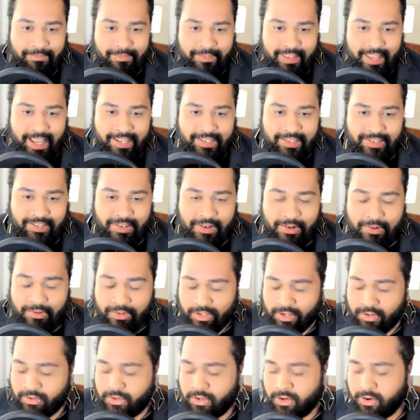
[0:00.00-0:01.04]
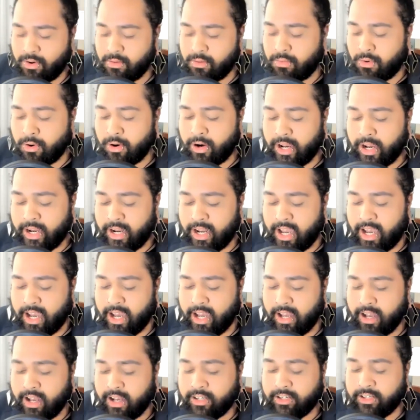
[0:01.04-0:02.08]
That's so important.
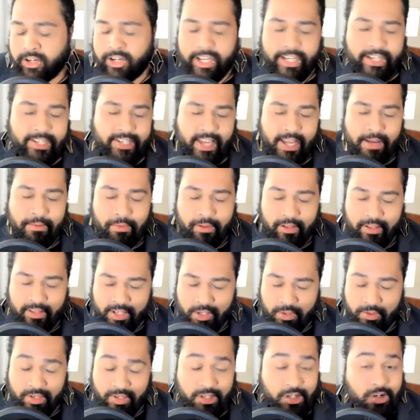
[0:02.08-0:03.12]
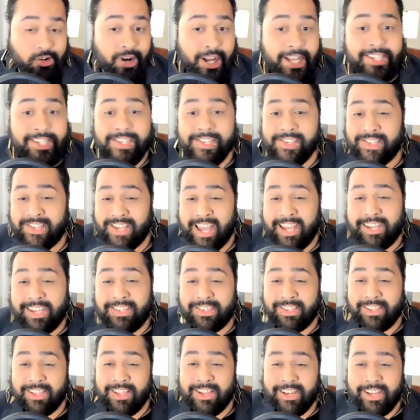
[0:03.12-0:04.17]
A good example of this was the crisis
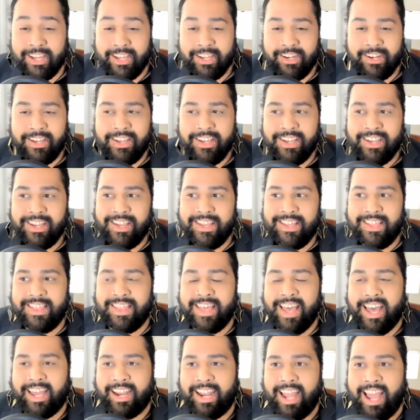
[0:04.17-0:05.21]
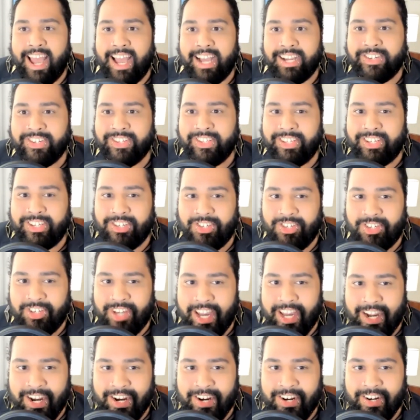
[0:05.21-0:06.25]
text line that actually
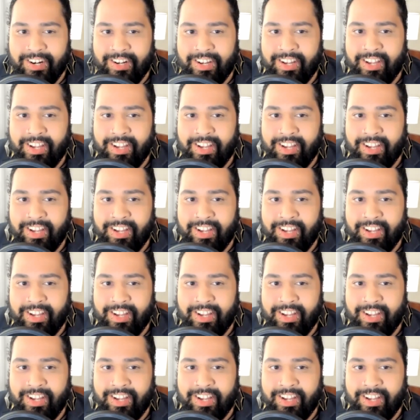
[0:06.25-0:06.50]
shared